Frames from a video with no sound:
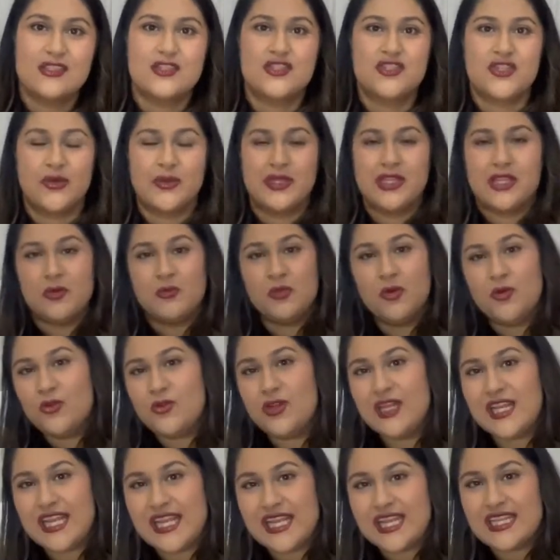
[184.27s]
so in the
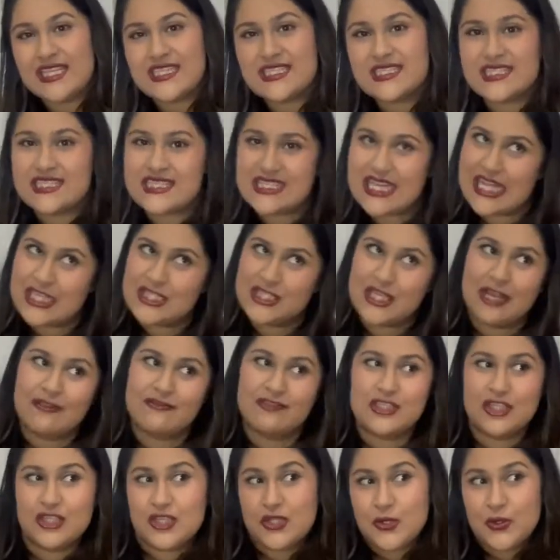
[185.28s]
mornings slash
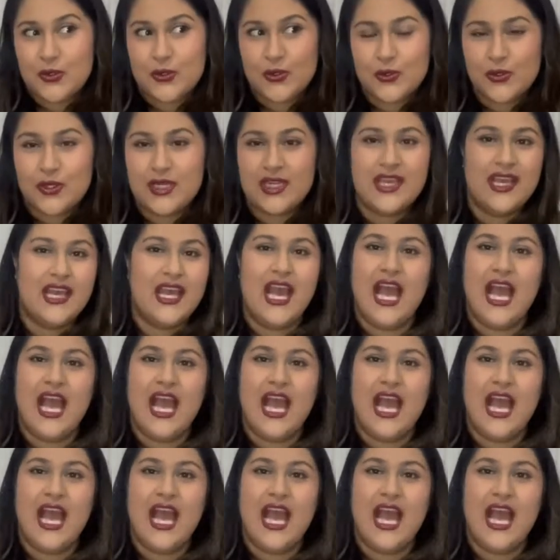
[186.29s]
afternoon